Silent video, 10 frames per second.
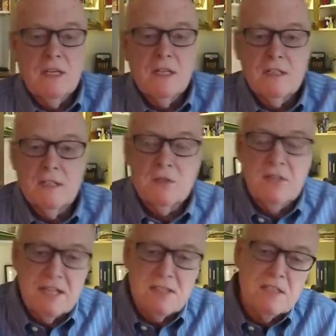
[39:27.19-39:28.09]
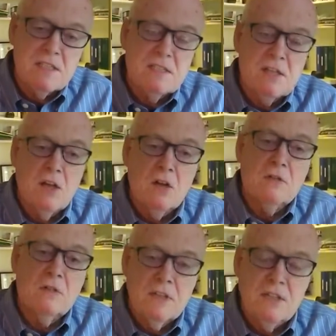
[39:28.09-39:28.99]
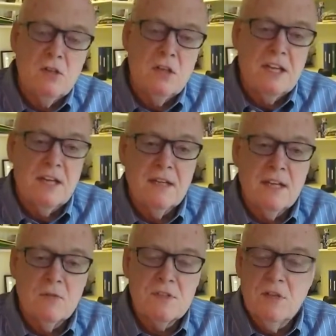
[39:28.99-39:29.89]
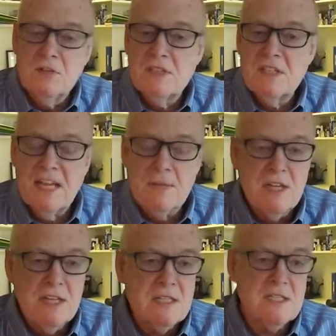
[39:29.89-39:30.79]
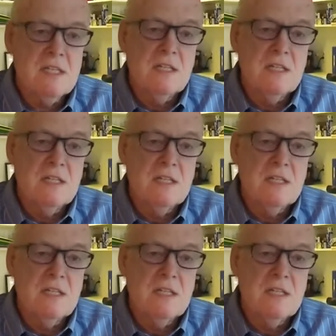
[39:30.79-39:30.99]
little tests that, that you can get results in 10 minutes. And